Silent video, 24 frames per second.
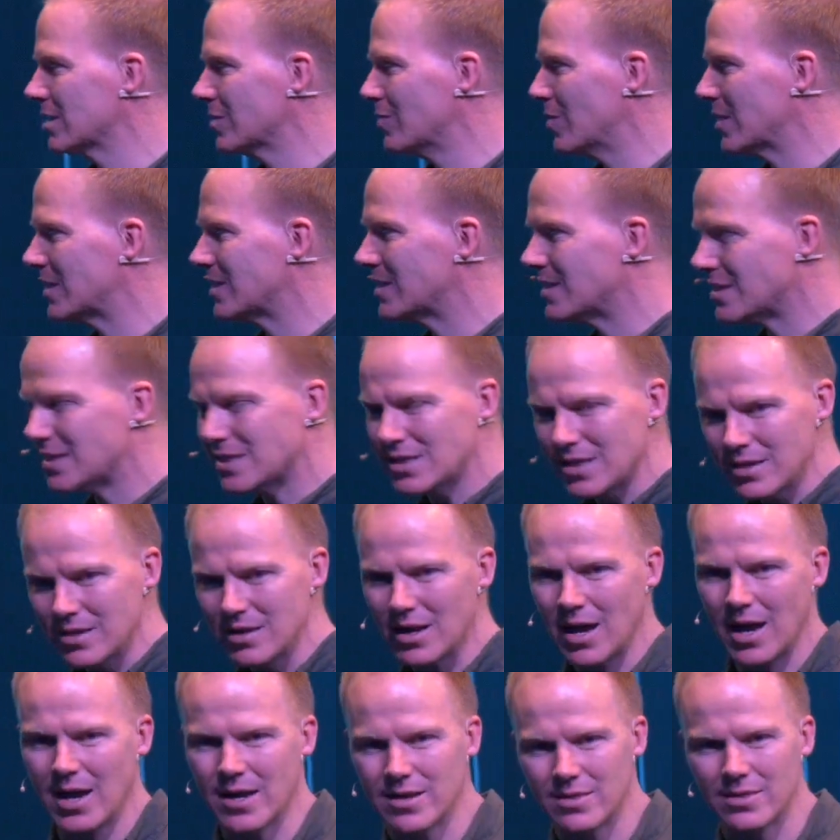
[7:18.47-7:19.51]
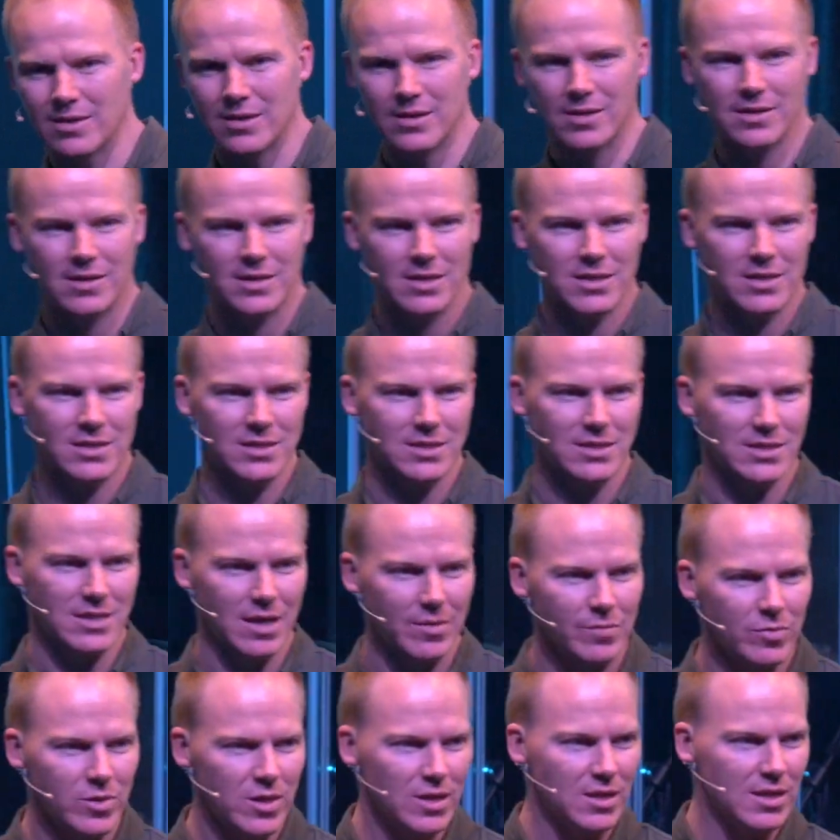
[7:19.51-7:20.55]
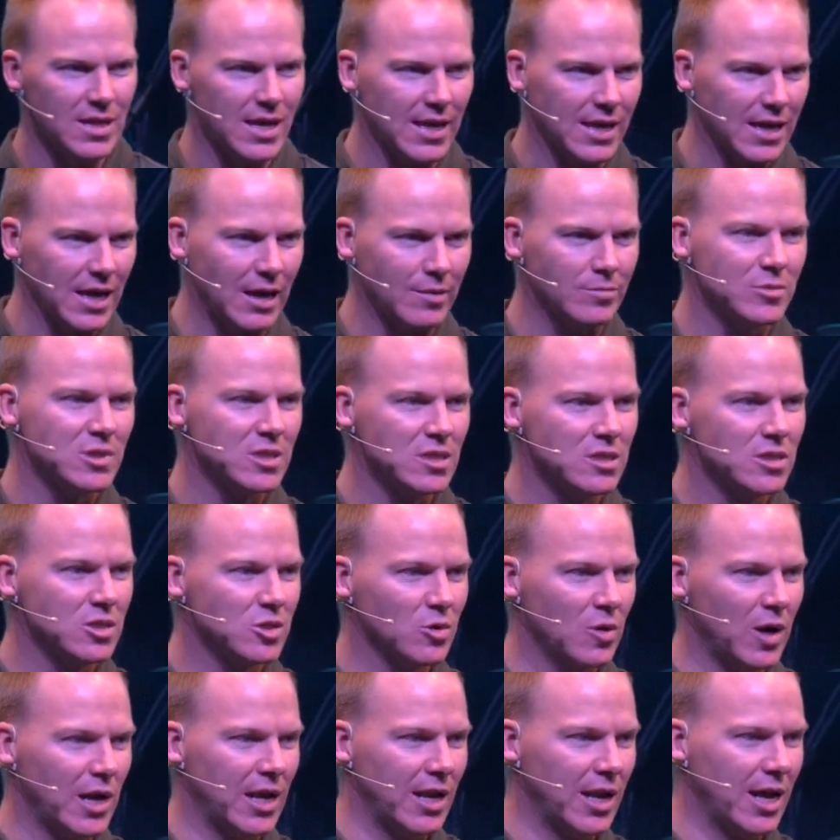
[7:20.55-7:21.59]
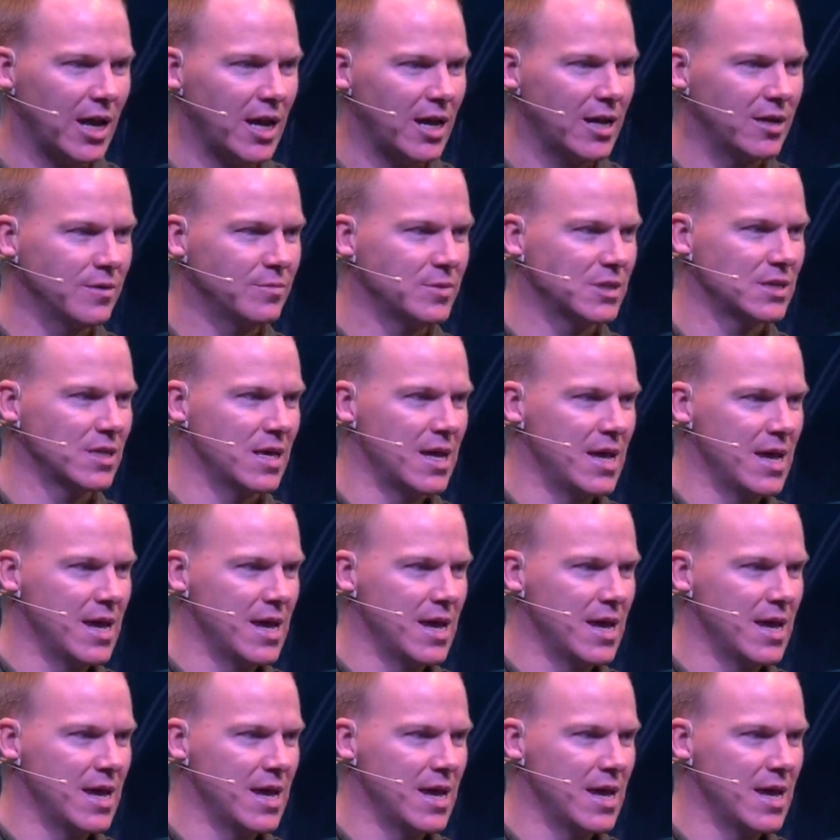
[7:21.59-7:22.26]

But sin, I think, is something that comes into our lives,